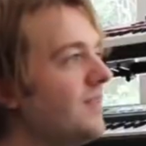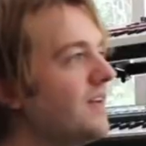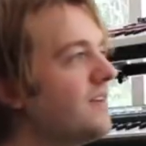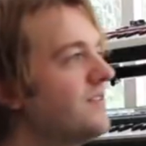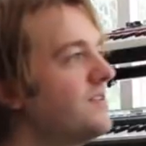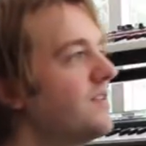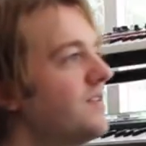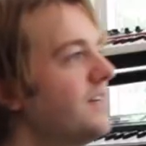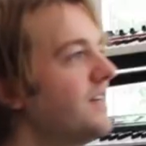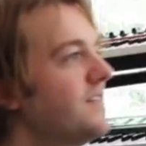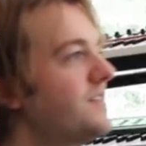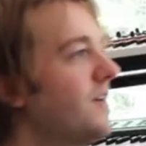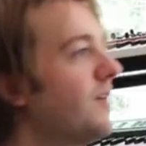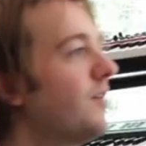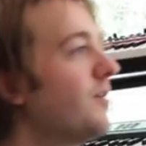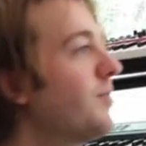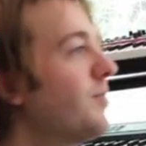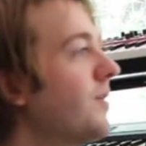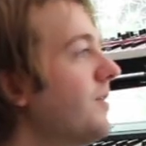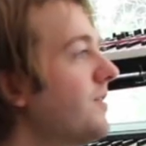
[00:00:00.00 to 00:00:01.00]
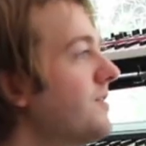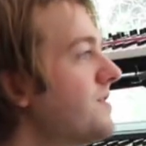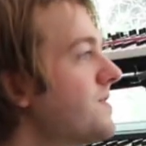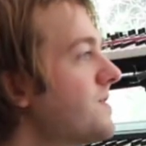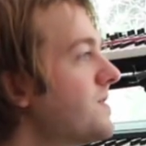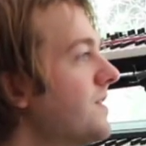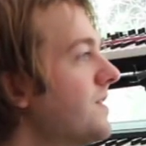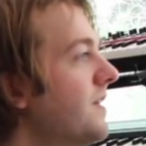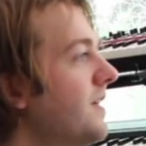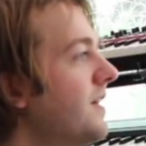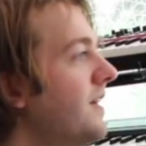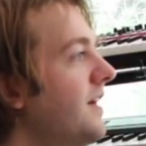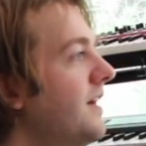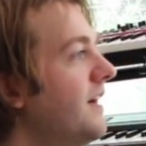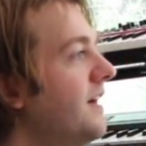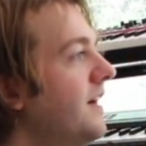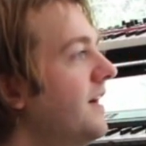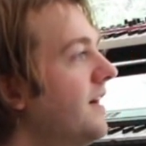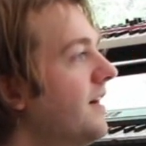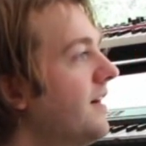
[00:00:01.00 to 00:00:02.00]
So the guitar parts
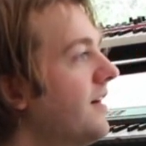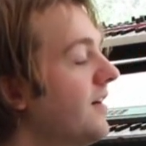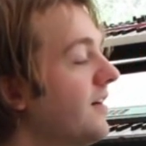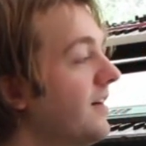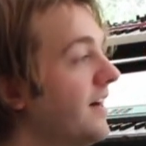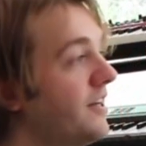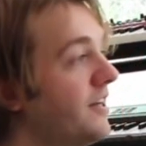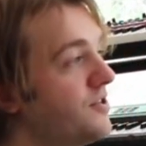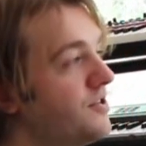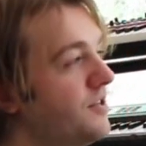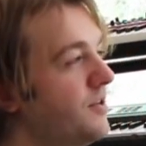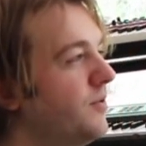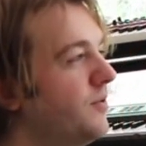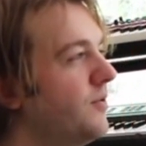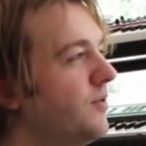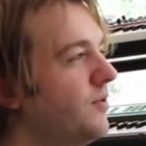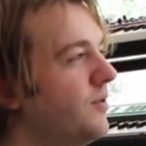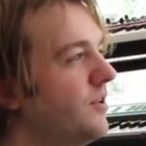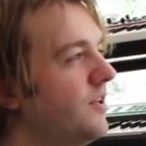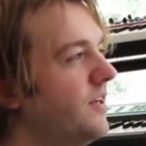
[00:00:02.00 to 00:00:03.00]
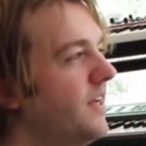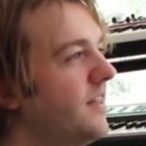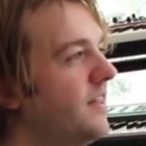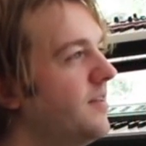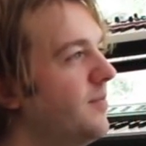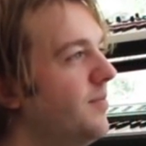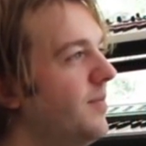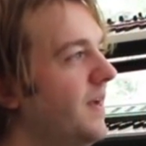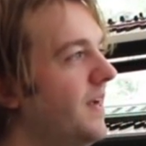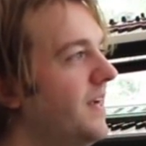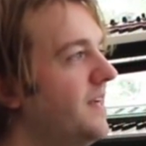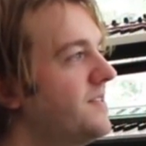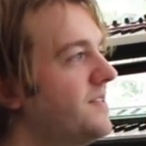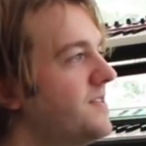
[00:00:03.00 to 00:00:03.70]
Or actually, well, we'll look at the bass.